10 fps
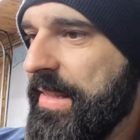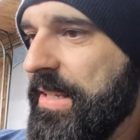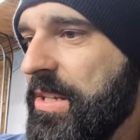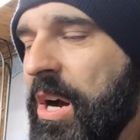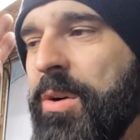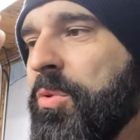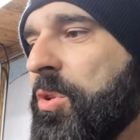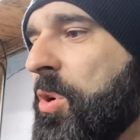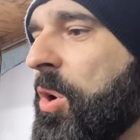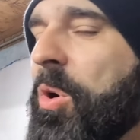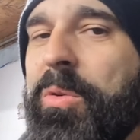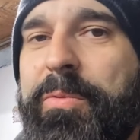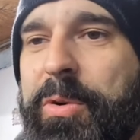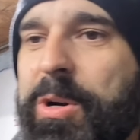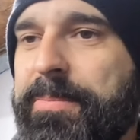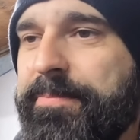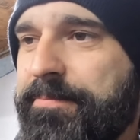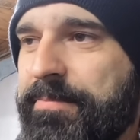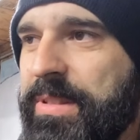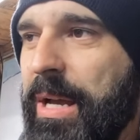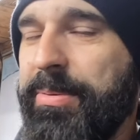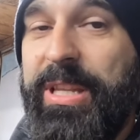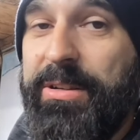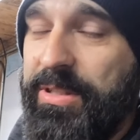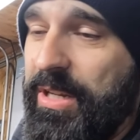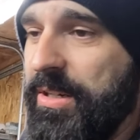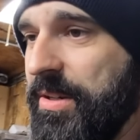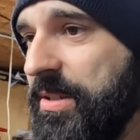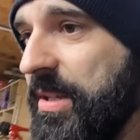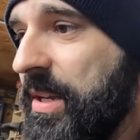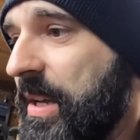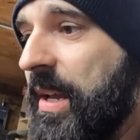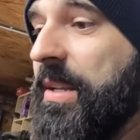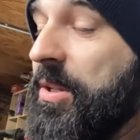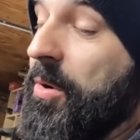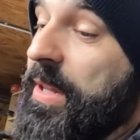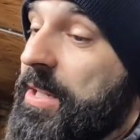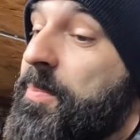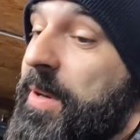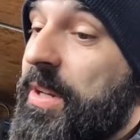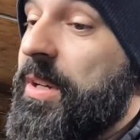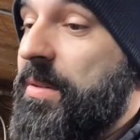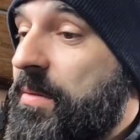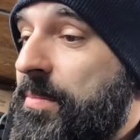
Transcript: This car would go for a couple $1,000s. So that's pretty good